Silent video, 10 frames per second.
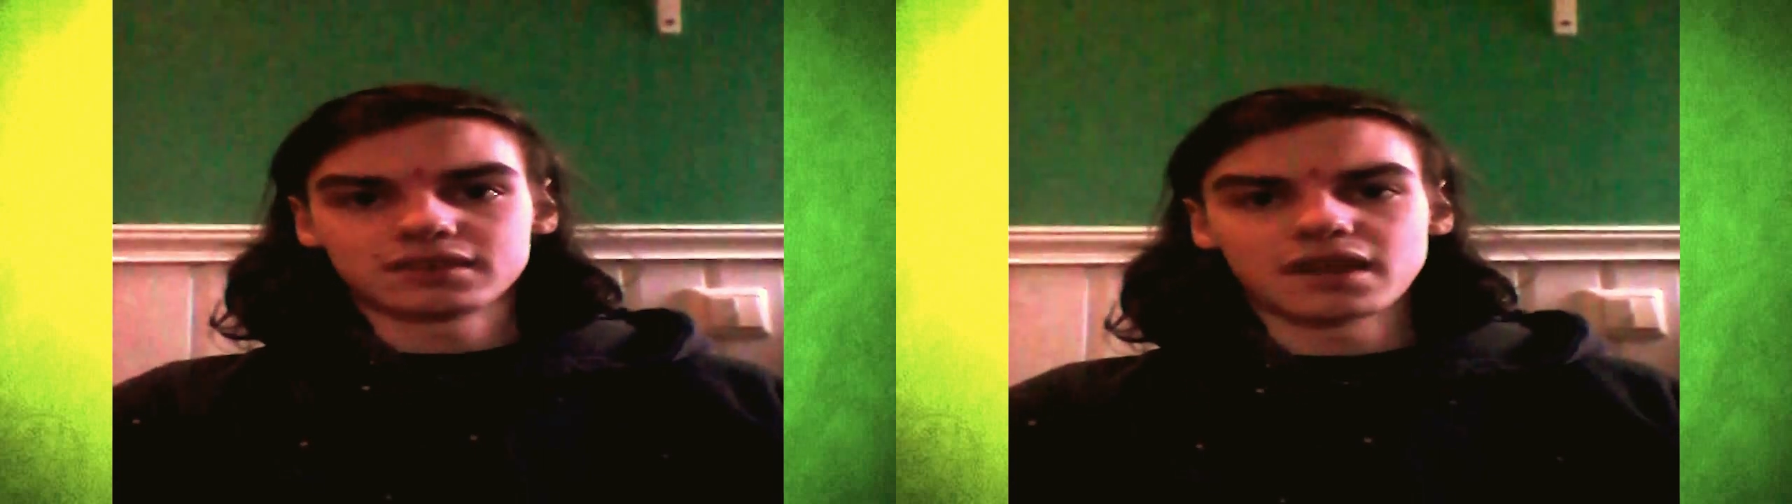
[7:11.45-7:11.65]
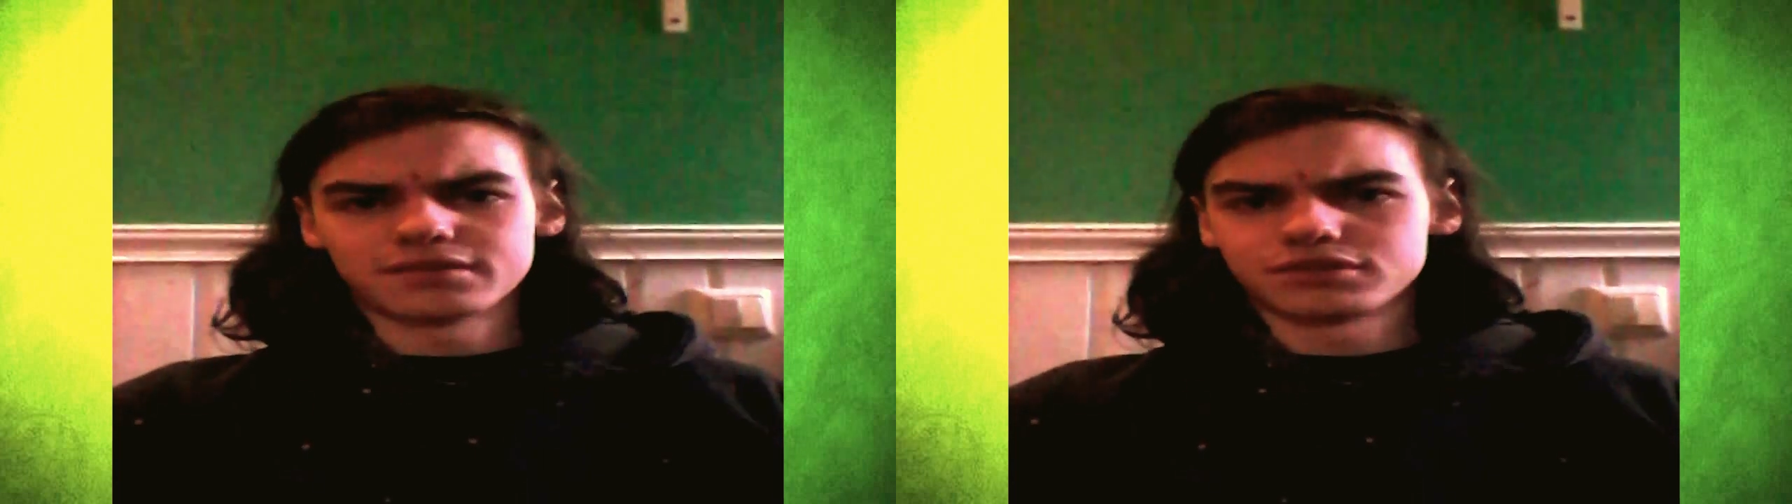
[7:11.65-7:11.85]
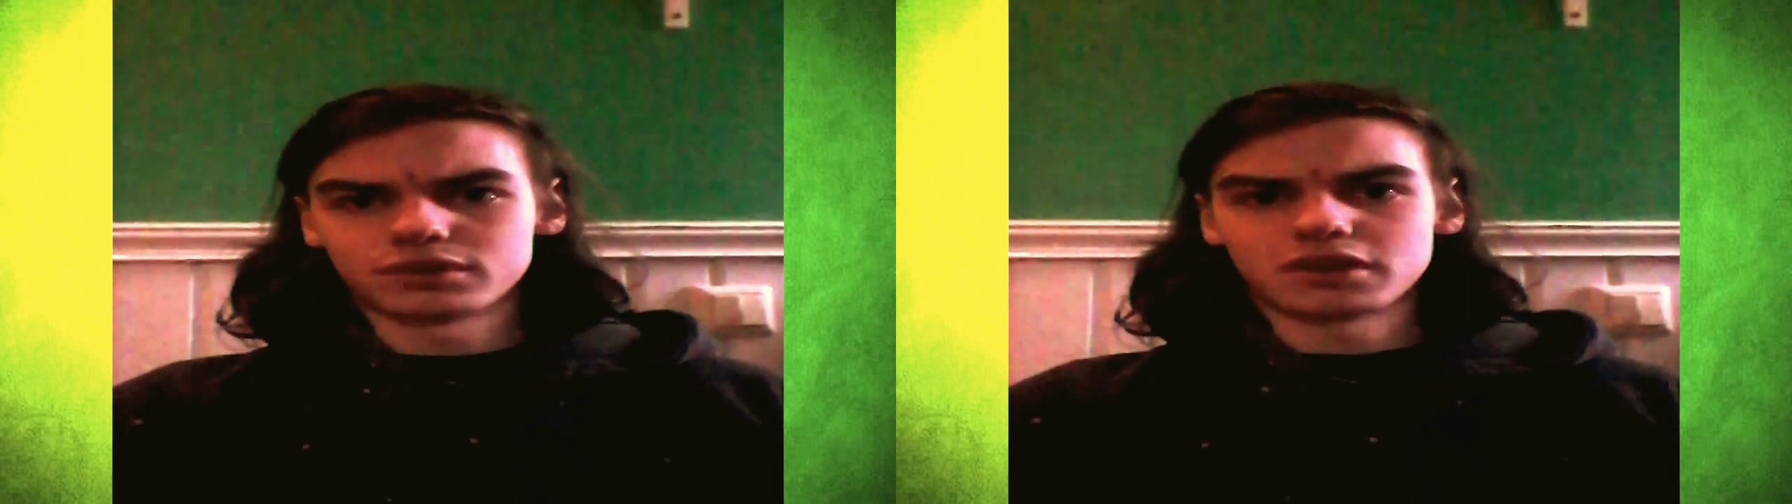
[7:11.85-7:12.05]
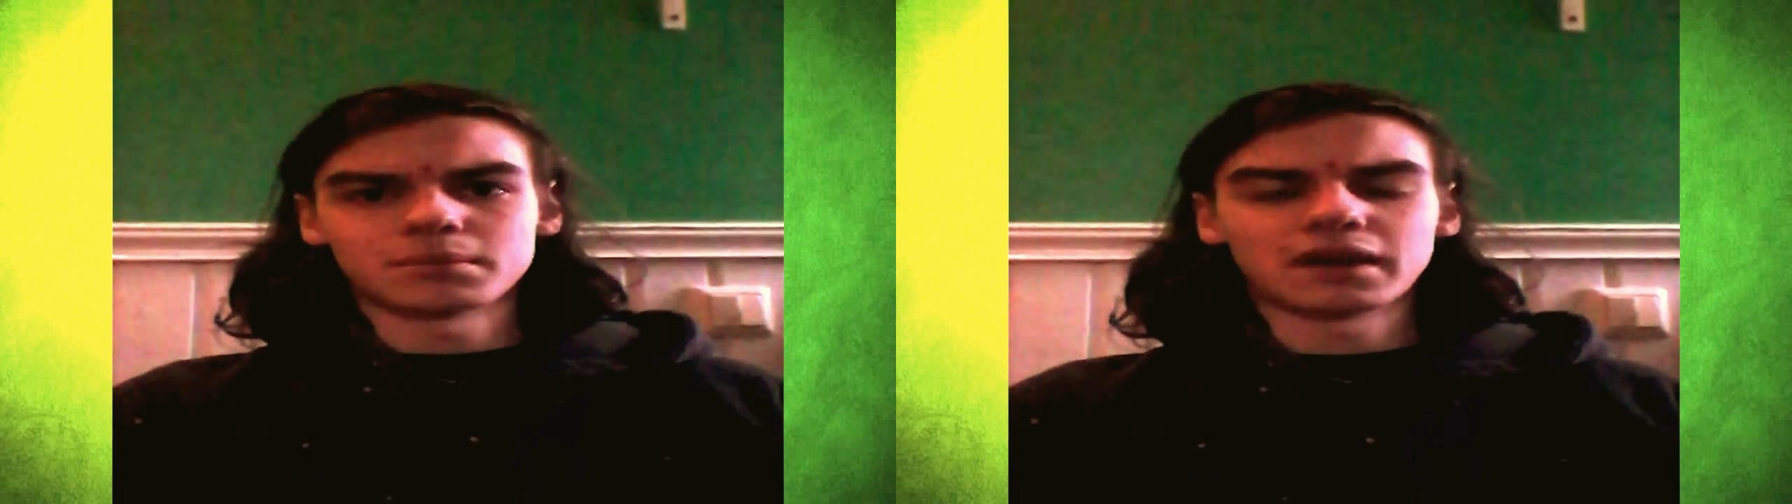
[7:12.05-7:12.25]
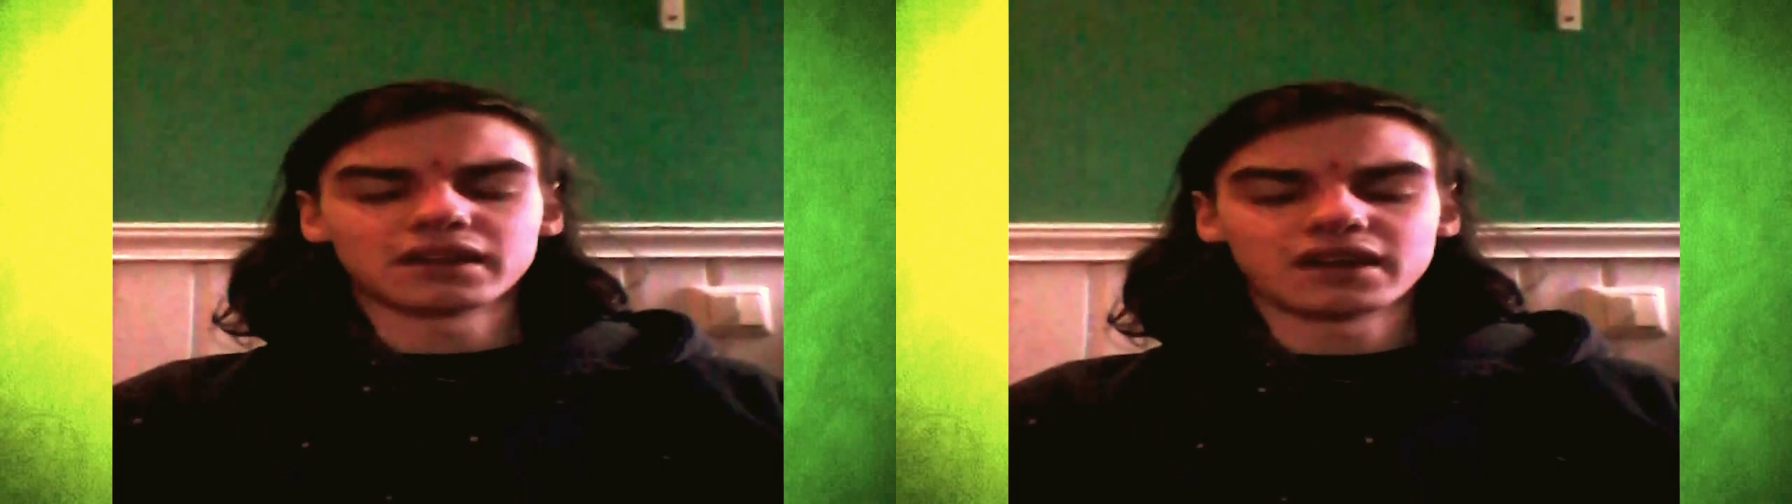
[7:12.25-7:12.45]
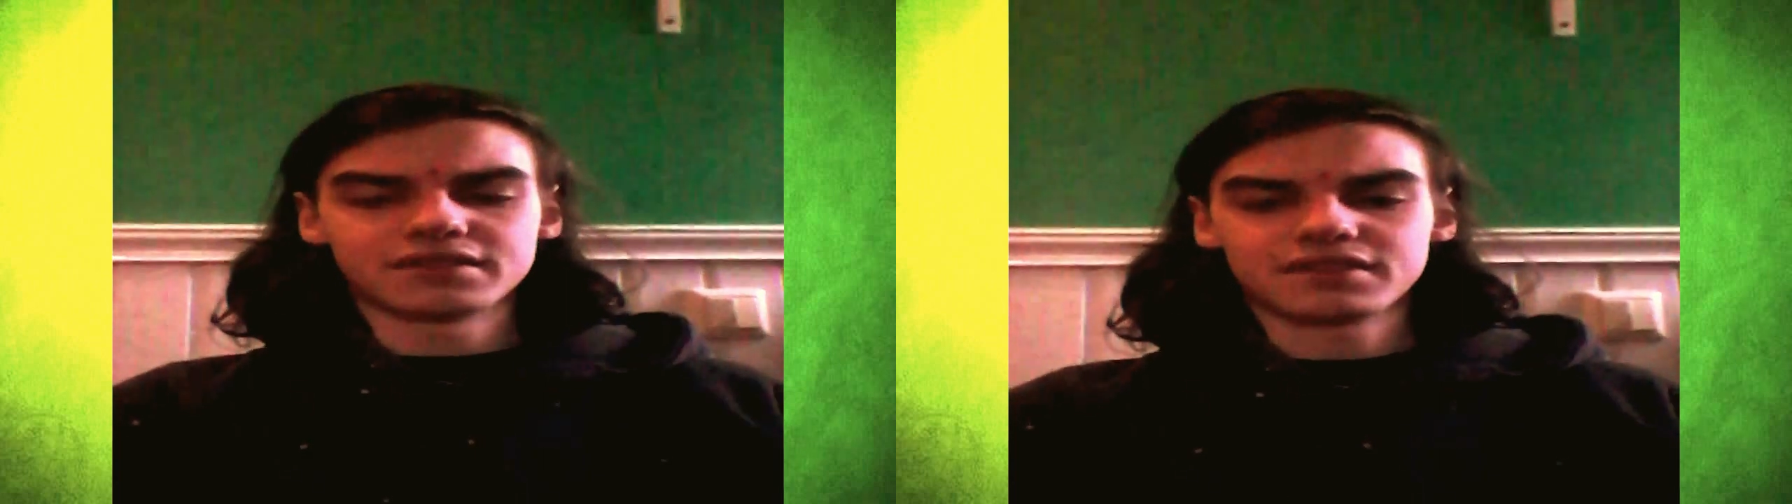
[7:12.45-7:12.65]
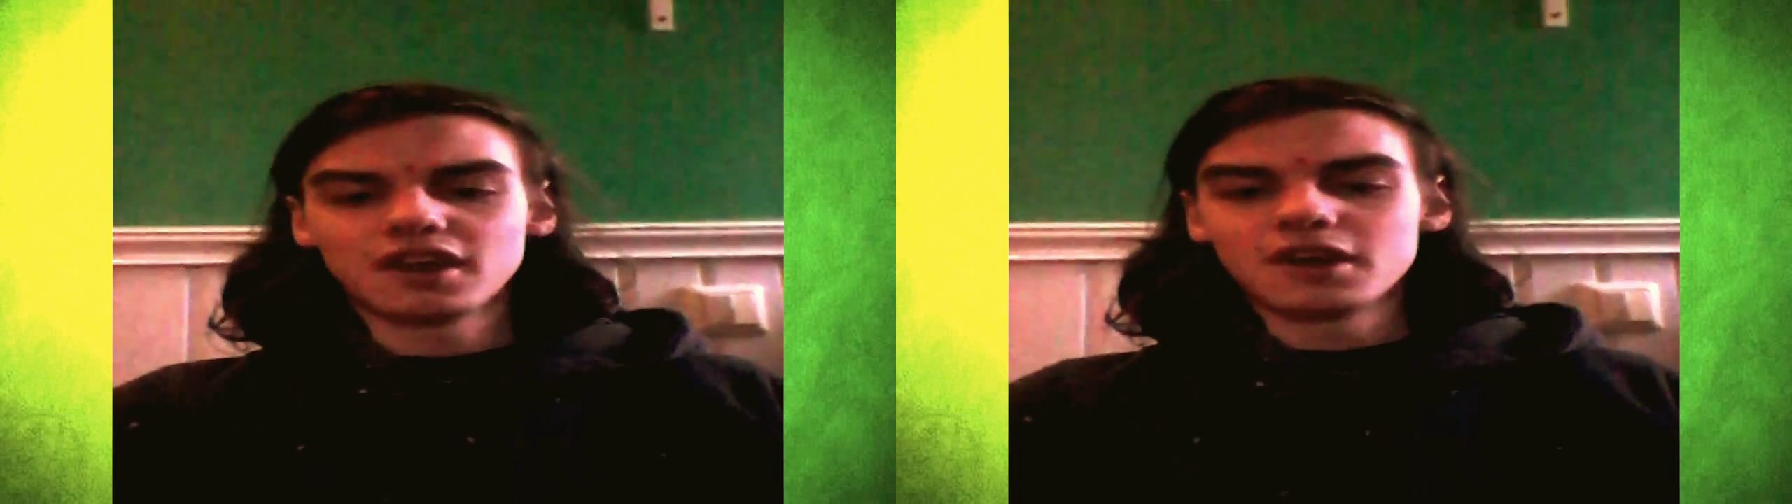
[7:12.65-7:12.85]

ever in my life.